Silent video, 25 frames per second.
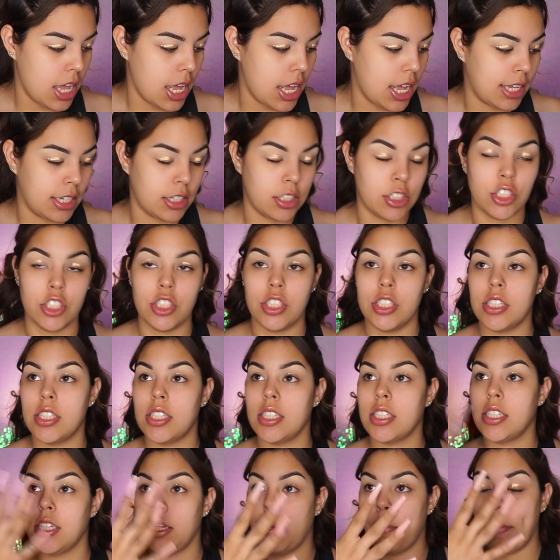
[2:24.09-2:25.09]
and
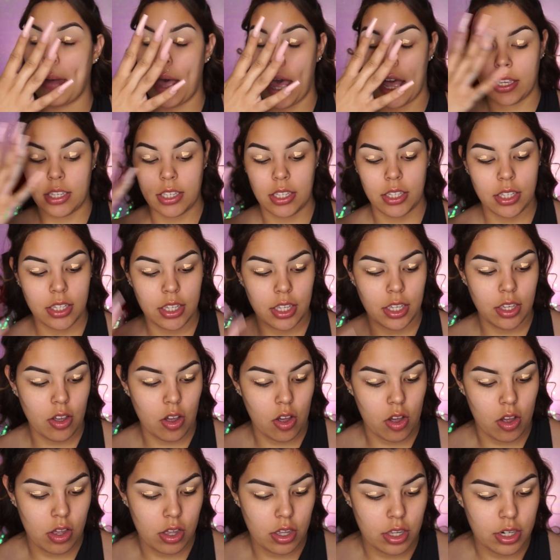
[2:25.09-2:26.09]
just packing it
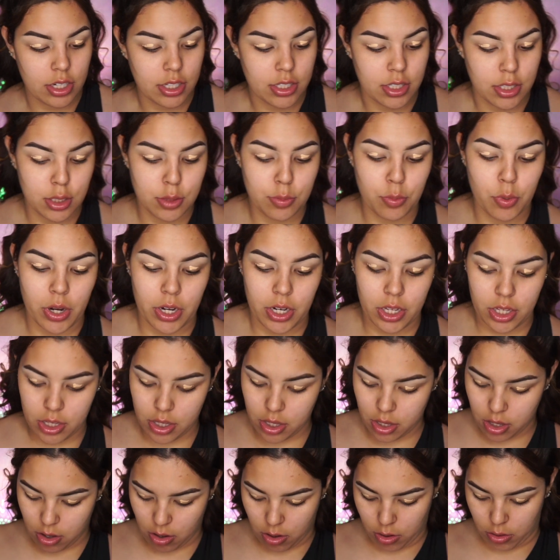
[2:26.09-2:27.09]
on and
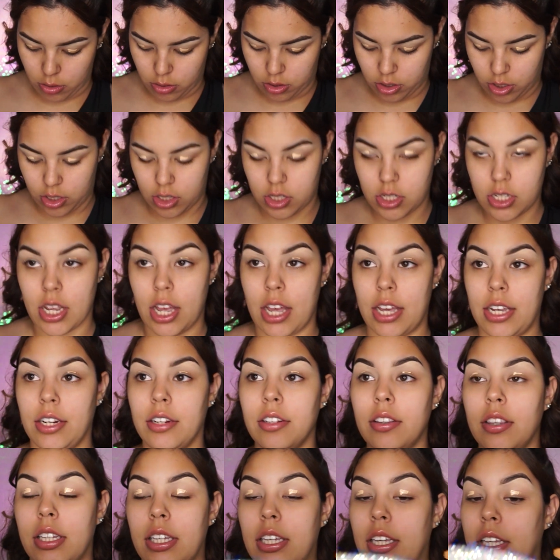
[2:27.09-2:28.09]
spreading it on the
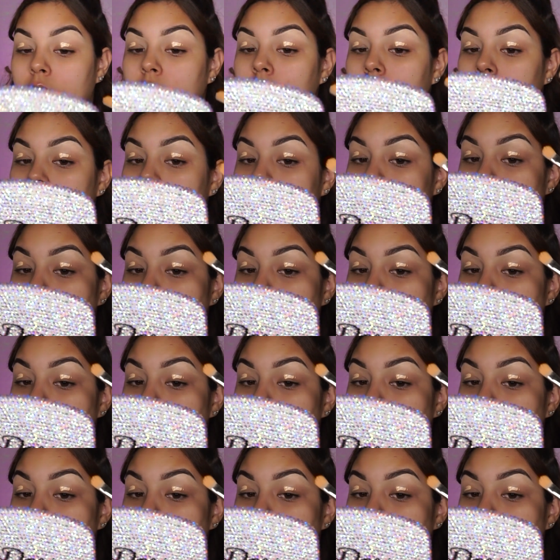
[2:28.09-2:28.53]
entire lid.